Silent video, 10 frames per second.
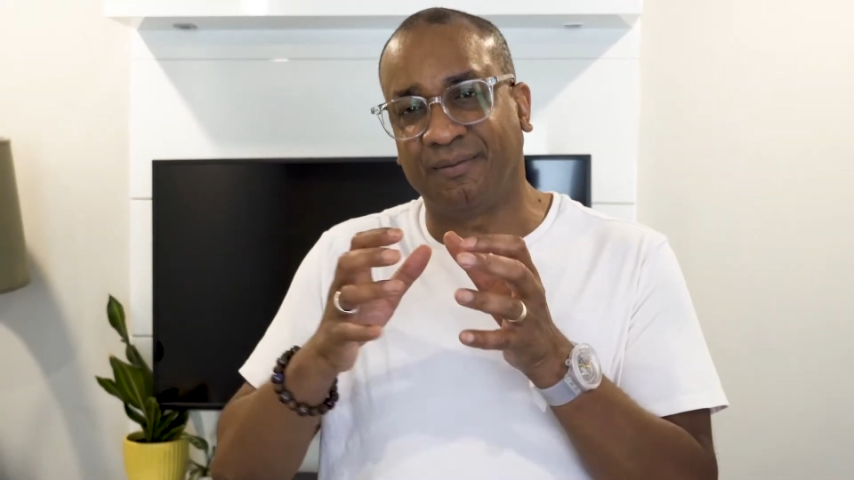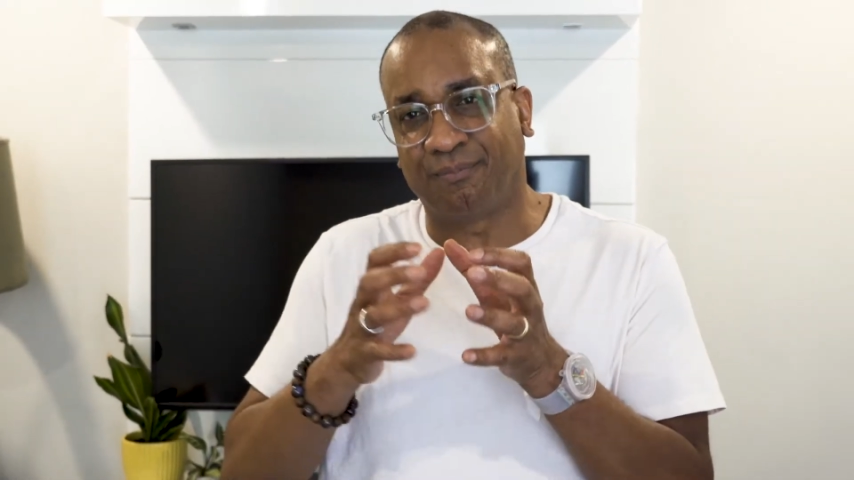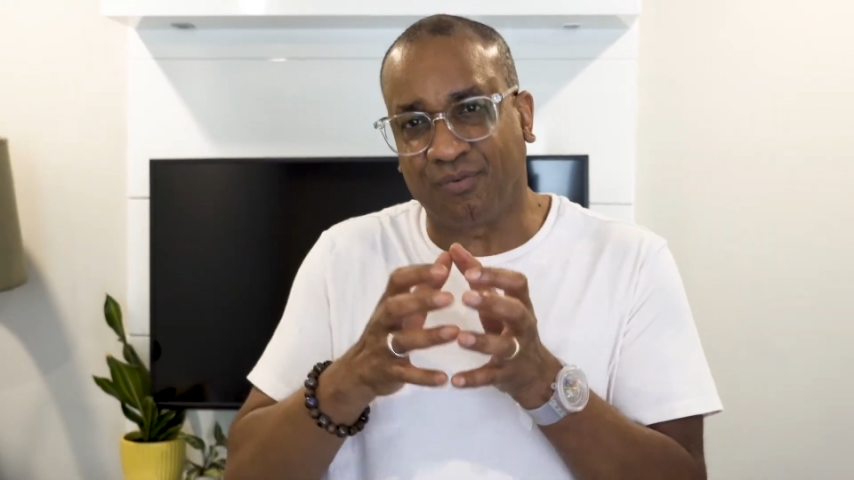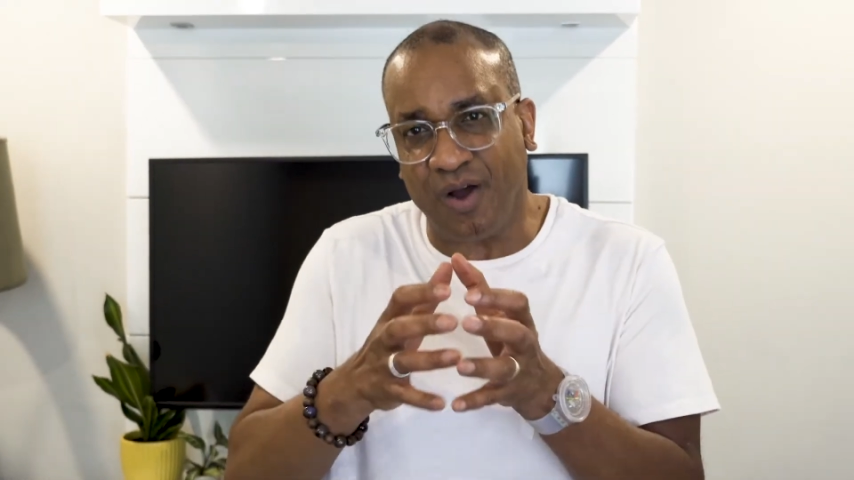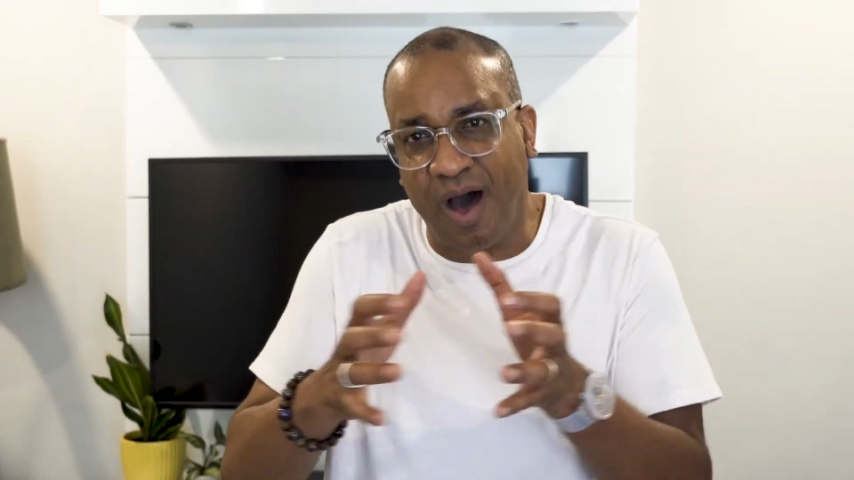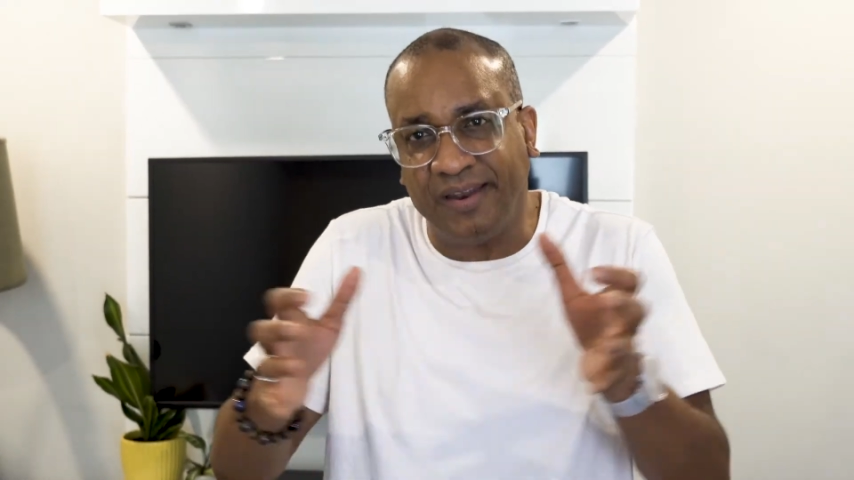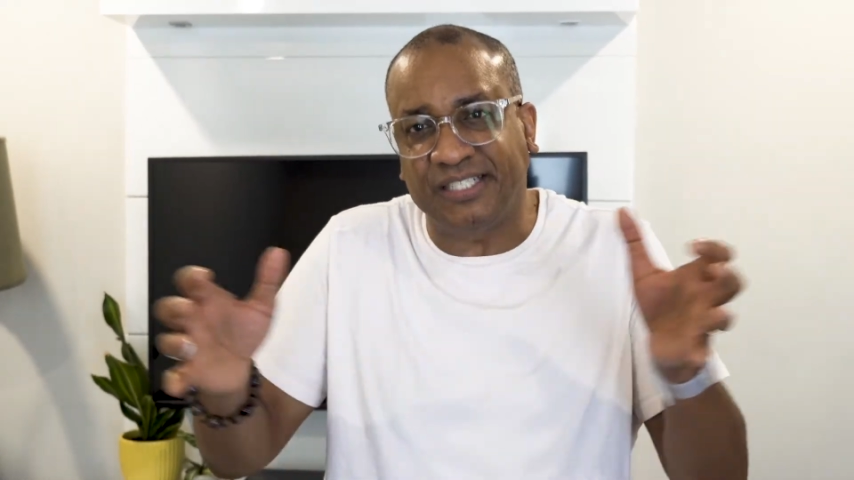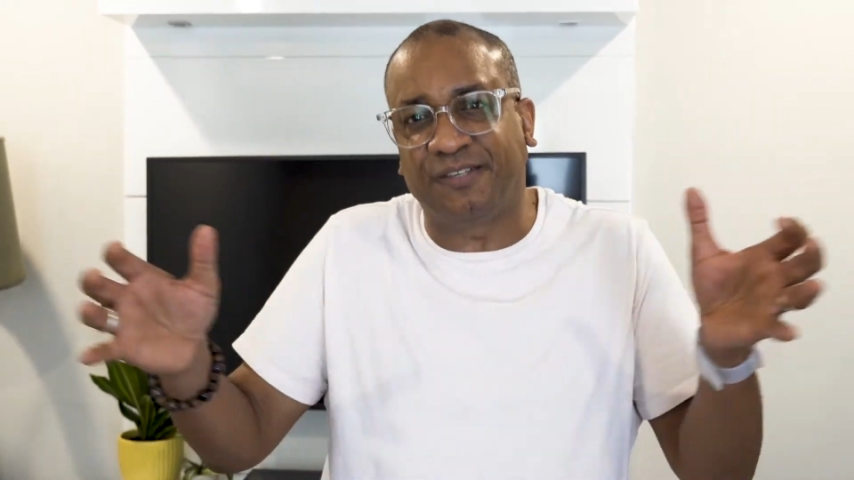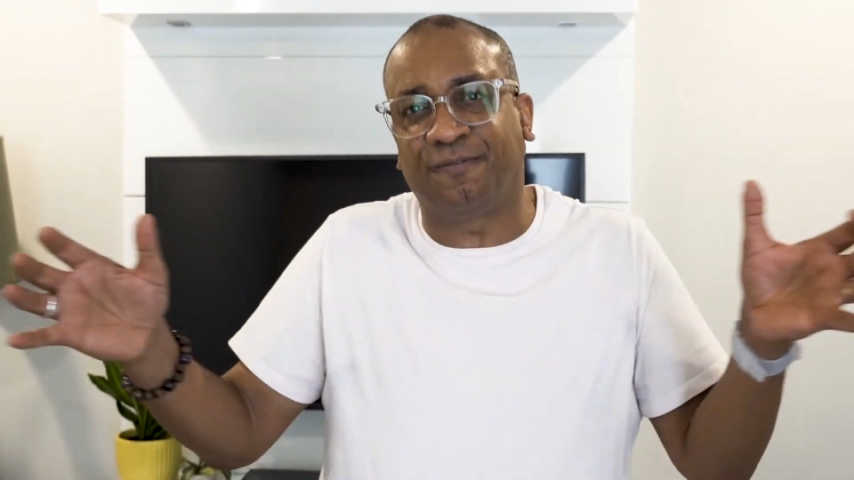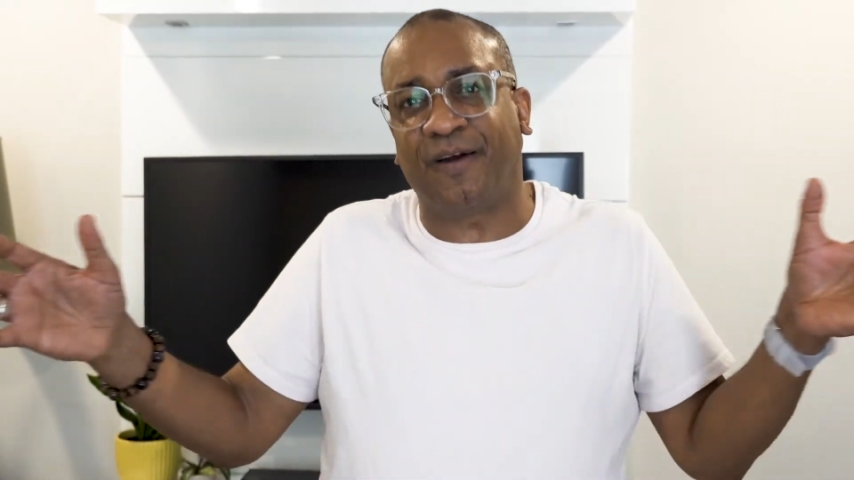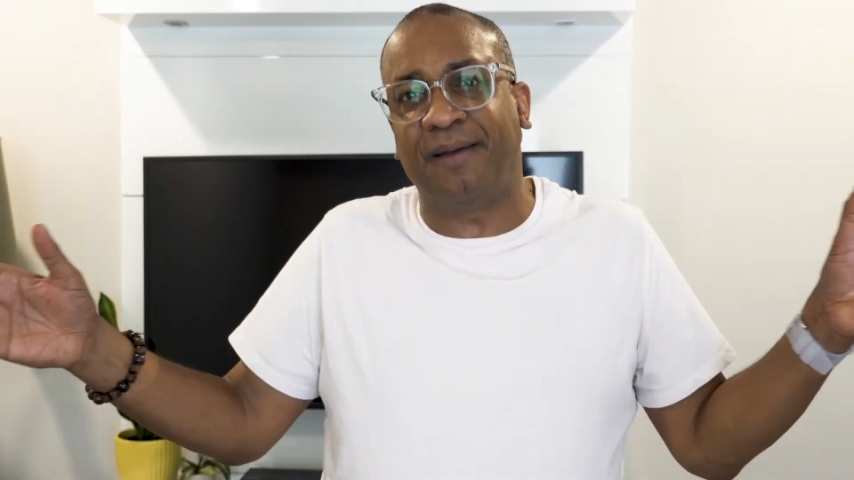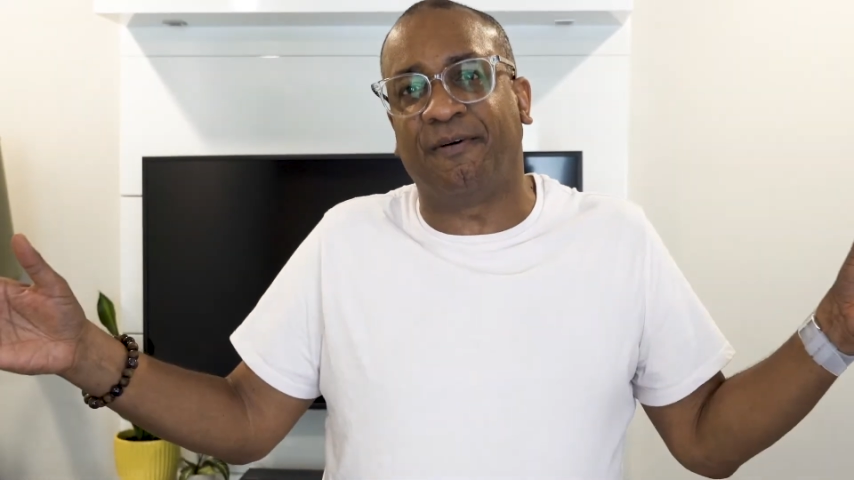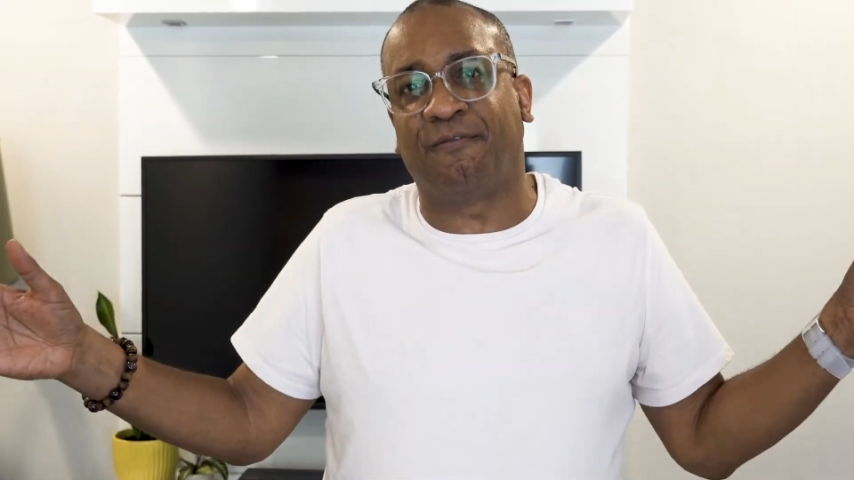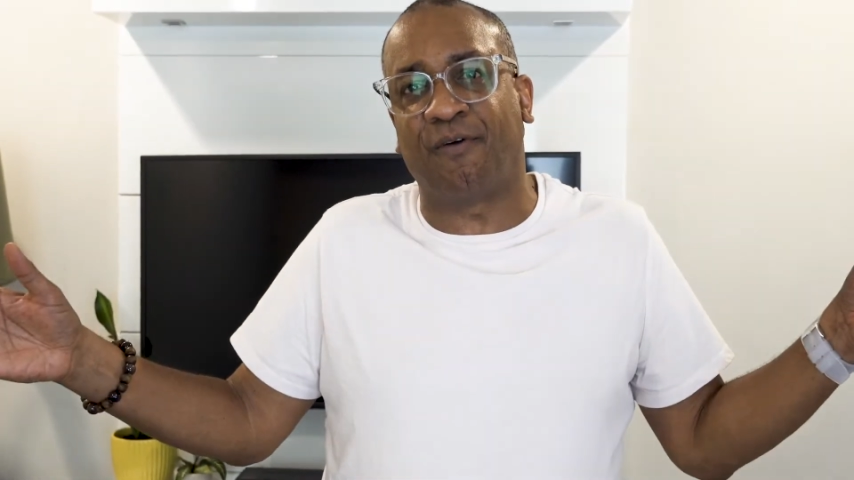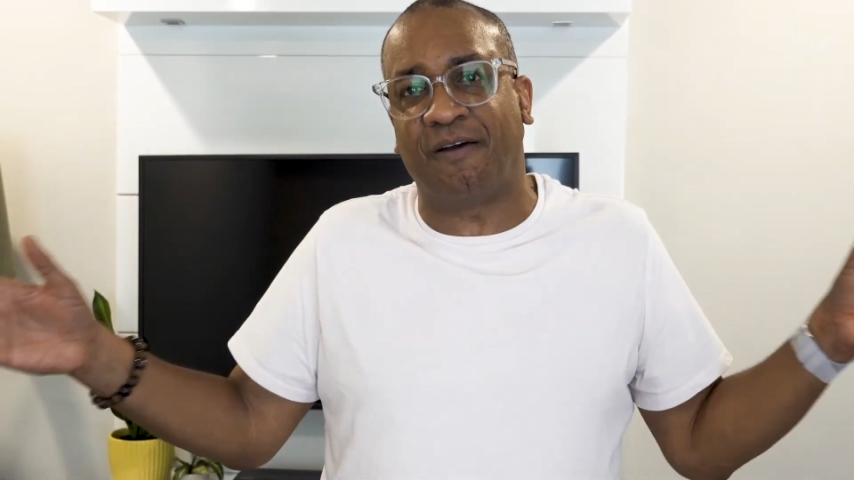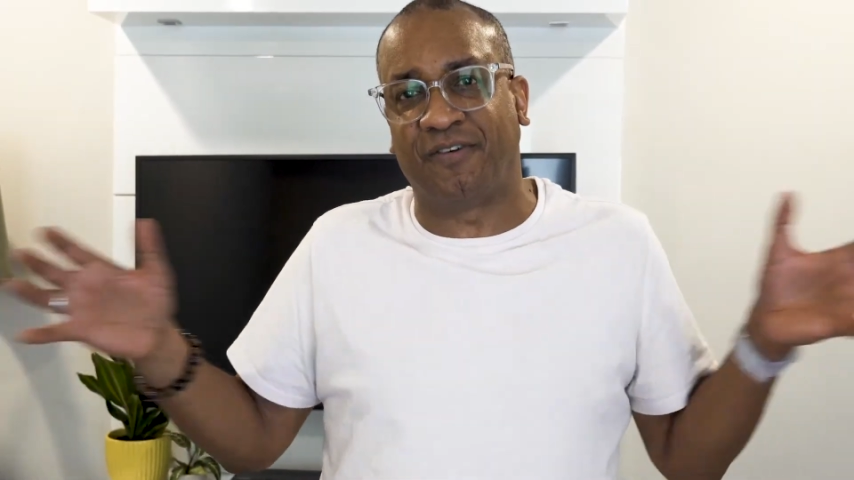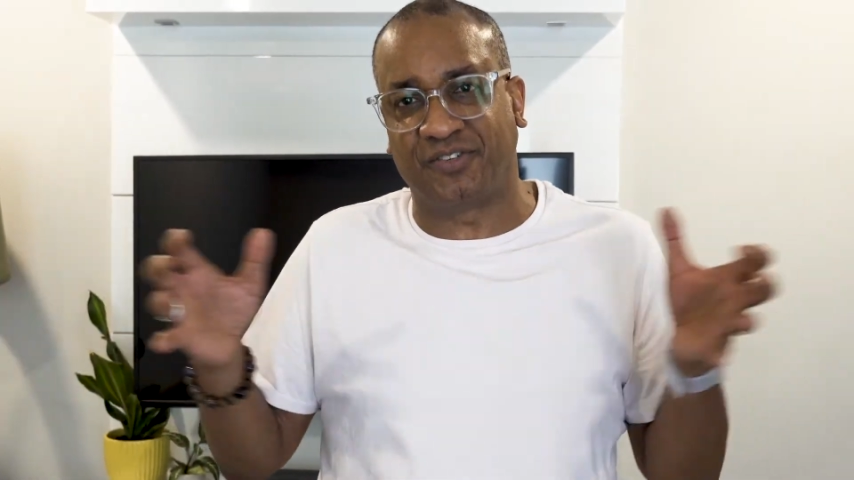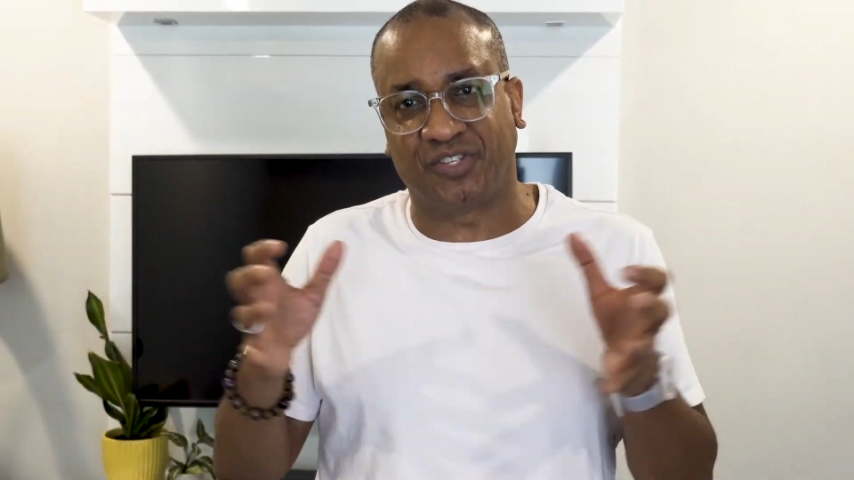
broadest frame of reference,